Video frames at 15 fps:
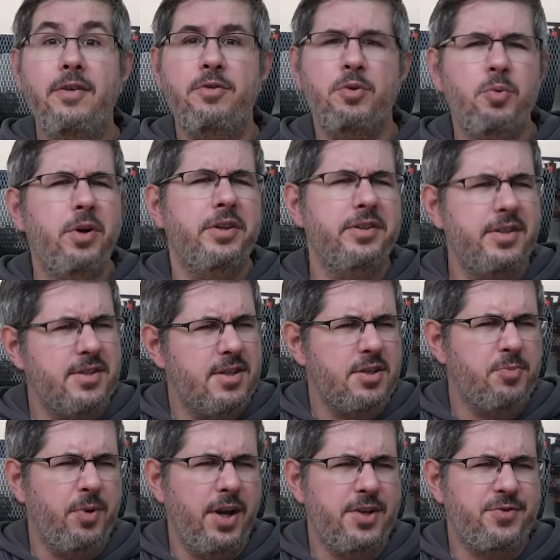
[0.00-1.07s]
everyone, this
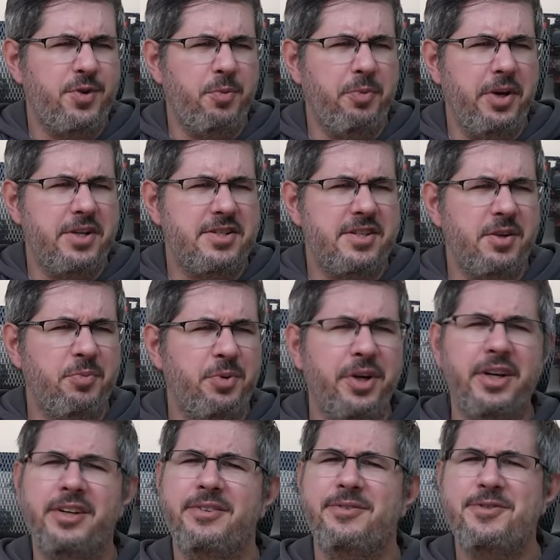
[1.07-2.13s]
is Balázs from Racing
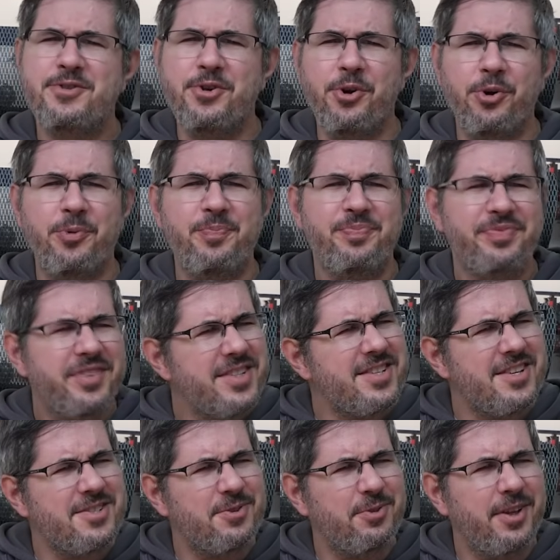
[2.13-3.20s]
Brick. So, this
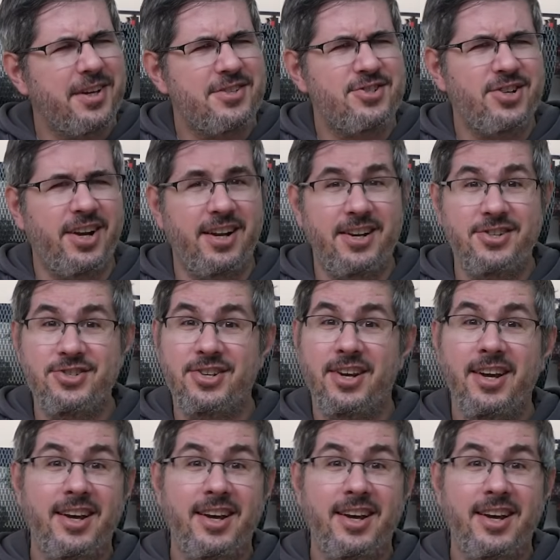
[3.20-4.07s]
is today's challenge,